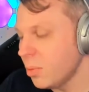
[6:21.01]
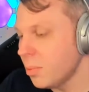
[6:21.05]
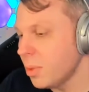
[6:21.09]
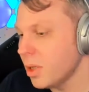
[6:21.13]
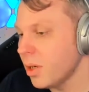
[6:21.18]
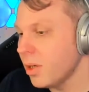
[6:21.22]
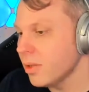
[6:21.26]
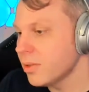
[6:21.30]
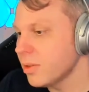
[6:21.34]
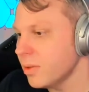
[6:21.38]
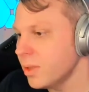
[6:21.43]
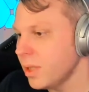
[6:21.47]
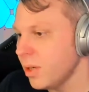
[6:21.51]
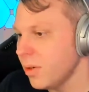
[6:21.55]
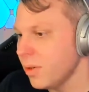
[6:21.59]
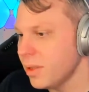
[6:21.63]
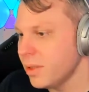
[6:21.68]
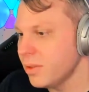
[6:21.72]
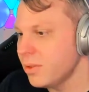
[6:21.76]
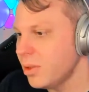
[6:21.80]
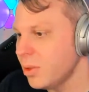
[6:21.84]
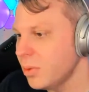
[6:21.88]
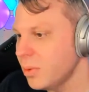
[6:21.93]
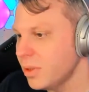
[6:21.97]
But also the other
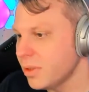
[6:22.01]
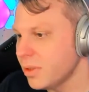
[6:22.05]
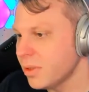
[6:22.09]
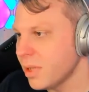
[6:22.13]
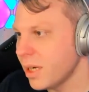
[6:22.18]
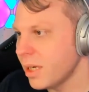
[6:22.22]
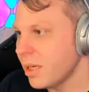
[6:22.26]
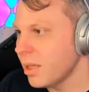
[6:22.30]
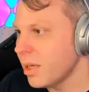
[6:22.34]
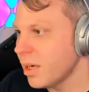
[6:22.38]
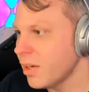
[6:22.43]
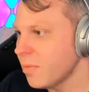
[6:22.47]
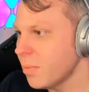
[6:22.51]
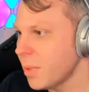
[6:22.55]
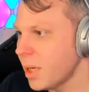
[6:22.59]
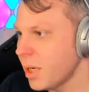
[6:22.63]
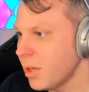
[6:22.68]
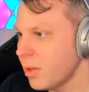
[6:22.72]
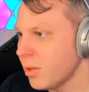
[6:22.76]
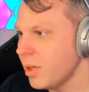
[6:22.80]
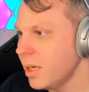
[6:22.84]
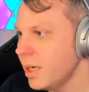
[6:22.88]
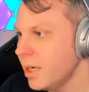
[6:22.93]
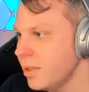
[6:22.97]
thing too is like a lot of my
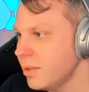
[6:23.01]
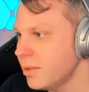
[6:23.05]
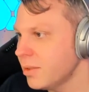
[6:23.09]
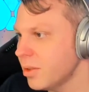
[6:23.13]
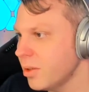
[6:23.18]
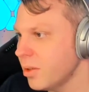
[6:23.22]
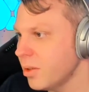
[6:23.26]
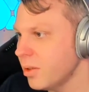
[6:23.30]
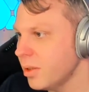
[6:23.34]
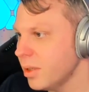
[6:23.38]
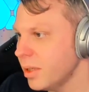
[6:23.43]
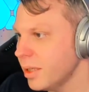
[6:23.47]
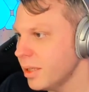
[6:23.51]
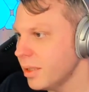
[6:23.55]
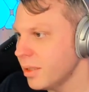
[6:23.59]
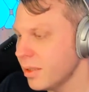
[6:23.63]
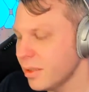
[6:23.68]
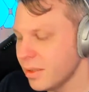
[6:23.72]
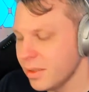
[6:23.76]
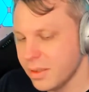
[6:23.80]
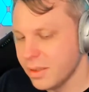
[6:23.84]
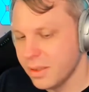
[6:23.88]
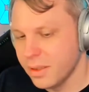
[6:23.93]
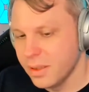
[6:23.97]
clients are like,
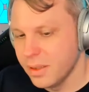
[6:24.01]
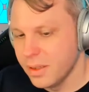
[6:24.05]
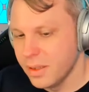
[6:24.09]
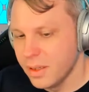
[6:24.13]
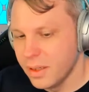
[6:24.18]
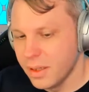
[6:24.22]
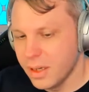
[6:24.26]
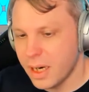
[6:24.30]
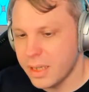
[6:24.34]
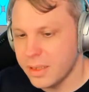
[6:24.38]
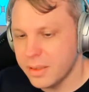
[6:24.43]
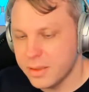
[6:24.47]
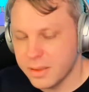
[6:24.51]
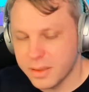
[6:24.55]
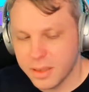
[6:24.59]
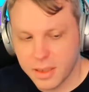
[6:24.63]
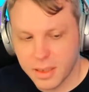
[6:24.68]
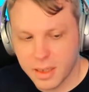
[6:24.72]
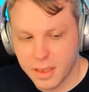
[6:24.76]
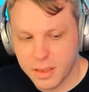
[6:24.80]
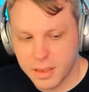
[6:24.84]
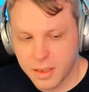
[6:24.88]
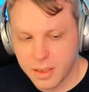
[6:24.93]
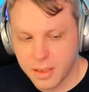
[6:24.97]
how do you say
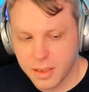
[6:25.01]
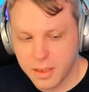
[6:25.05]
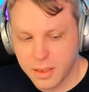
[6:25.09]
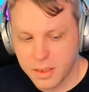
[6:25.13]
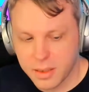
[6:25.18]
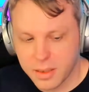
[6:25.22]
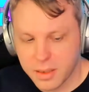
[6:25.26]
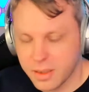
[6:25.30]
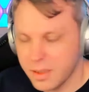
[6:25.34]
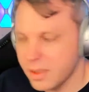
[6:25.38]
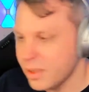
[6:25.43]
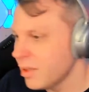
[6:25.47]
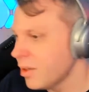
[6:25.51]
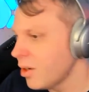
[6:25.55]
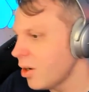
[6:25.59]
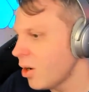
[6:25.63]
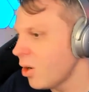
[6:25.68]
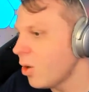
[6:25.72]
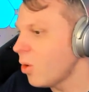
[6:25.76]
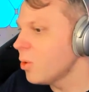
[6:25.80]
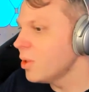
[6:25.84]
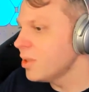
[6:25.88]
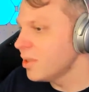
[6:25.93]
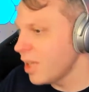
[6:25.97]
that?
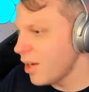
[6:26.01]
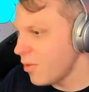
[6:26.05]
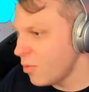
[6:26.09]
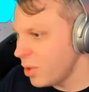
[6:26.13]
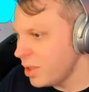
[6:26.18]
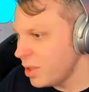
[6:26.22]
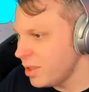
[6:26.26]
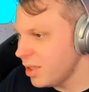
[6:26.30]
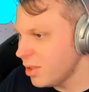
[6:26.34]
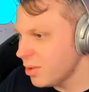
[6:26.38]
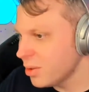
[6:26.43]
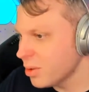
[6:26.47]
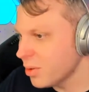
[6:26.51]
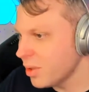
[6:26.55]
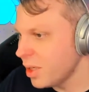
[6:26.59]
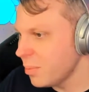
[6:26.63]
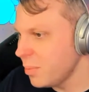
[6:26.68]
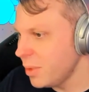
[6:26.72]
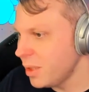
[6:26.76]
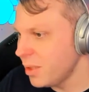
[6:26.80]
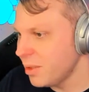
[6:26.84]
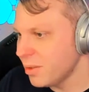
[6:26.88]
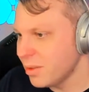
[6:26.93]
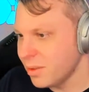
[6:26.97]
Always have Windows,
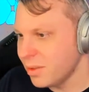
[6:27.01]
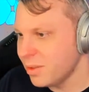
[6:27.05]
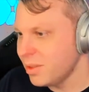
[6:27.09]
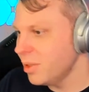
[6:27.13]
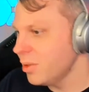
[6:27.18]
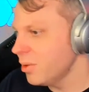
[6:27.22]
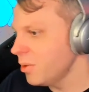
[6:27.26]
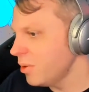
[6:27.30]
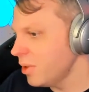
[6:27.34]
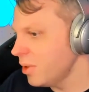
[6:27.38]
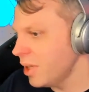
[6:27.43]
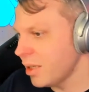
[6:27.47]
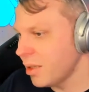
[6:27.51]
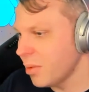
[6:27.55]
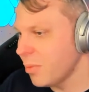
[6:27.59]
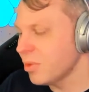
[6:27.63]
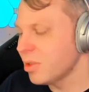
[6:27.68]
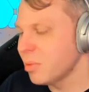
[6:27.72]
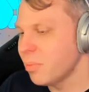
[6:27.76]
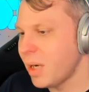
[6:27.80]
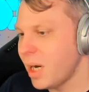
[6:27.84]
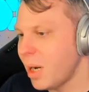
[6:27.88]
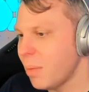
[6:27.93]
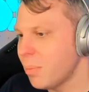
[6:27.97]
right? Because it's still like the
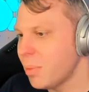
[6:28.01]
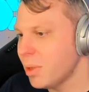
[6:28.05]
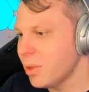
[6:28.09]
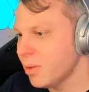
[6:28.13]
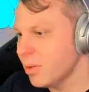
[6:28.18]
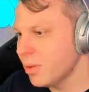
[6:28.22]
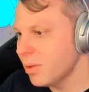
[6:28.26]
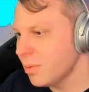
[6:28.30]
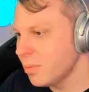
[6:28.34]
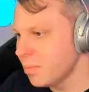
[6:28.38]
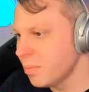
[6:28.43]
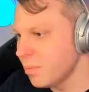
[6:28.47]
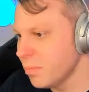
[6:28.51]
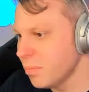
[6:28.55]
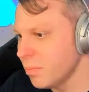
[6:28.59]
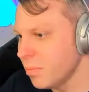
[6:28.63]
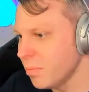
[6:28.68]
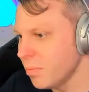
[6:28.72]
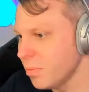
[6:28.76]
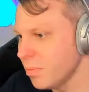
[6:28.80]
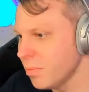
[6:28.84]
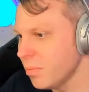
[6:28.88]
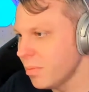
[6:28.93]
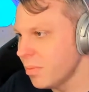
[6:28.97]
most popular
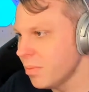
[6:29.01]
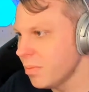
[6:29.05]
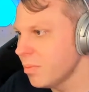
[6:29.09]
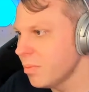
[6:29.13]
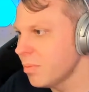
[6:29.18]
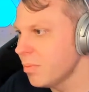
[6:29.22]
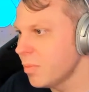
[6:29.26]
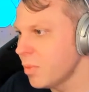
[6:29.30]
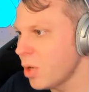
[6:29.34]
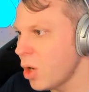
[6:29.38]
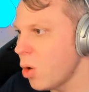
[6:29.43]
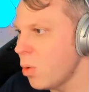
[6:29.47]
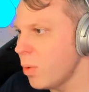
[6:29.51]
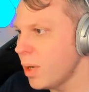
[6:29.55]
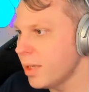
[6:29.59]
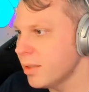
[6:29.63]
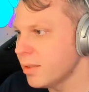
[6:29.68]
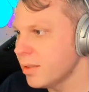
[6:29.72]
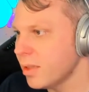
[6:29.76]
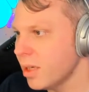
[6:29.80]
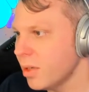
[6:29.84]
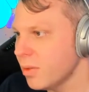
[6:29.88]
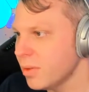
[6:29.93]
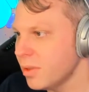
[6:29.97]

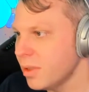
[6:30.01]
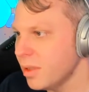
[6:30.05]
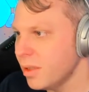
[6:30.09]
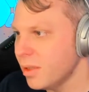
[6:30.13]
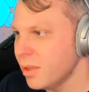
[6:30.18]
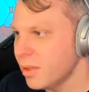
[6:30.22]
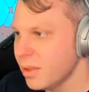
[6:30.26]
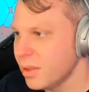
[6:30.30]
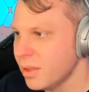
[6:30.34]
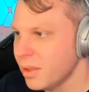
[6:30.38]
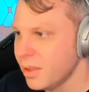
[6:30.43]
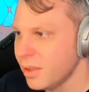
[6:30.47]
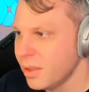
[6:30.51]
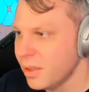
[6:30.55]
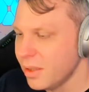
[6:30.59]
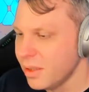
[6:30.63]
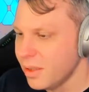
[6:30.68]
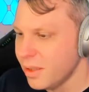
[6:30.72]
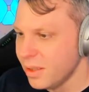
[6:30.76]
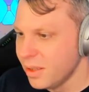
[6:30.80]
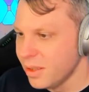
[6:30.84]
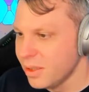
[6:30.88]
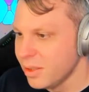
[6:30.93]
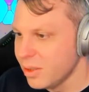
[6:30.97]
OS out there.
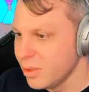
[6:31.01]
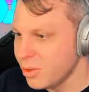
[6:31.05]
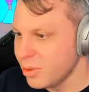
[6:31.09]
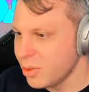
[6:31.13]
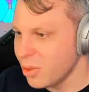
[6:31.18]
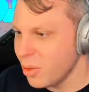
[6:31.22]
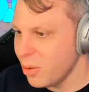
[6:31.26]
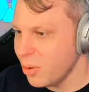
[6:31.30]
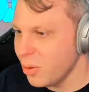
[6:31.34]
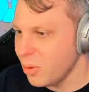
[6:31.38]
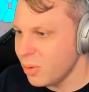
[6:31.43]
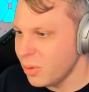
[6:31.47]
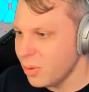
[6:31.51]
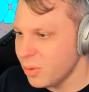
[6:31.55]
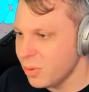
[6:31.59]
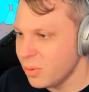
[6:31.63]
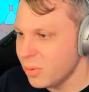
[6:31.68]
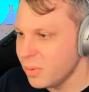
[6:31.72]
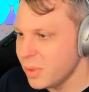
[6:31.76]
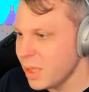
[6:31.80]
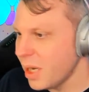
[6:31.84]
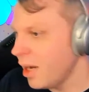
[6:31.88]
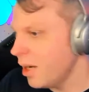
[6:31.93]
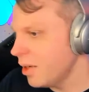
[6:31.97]

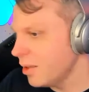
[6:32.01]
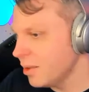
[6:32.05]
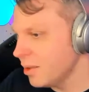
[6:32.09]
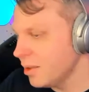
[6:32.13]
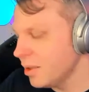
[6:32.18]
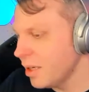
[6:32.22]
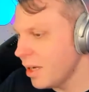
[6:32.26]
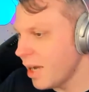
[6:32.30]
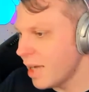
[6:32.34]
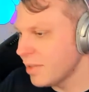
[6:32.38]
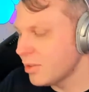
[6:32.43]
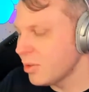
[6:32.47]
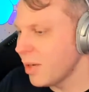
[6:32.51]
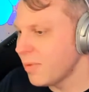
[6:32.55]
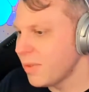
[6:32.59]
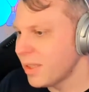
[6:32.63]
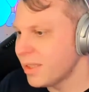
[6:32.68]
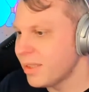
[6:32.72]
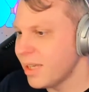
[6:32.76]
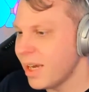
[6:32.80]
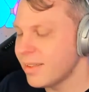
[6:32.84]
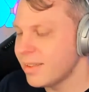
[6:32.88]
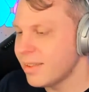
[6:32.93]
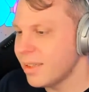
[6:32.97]
So yeah, I still have to
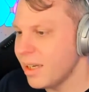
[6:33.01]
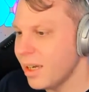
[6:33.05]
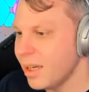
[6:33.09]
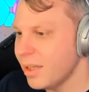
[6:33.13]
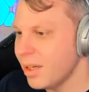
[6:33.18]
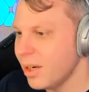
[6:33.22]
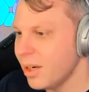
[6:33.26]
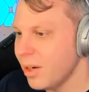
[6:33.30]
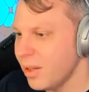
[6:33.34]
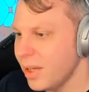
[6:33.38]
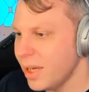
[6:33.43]
test it on there.